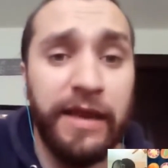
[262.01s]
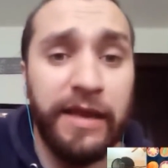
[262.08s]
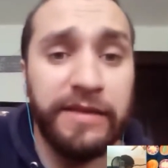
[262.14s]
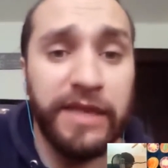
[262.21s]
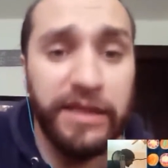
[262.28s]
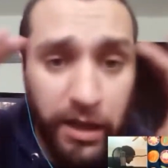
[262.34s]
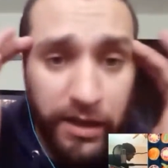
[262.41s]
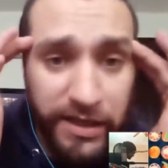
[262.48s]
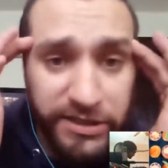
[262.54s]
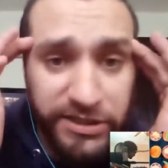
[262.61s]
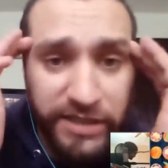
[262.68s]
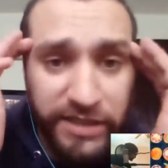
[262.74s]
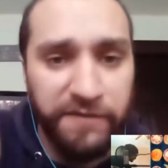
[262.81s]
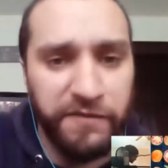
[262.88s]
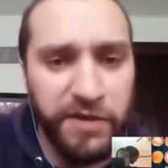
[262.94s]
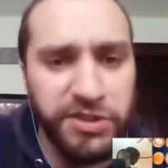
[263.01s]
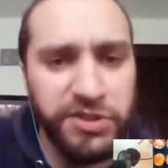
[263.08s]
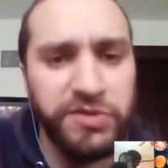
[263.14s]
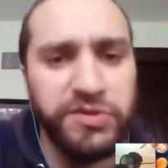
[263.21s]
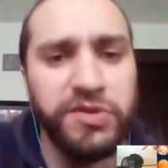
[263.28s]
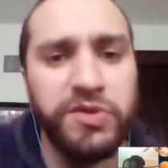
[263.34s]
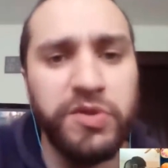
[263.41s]
and the knowledge and the
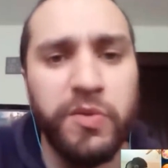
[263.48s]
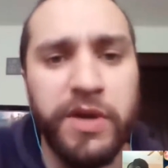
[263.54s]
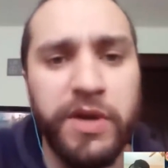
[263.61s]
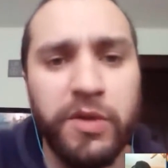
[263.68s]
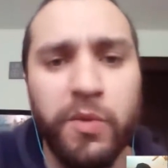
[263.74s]
vision to do it,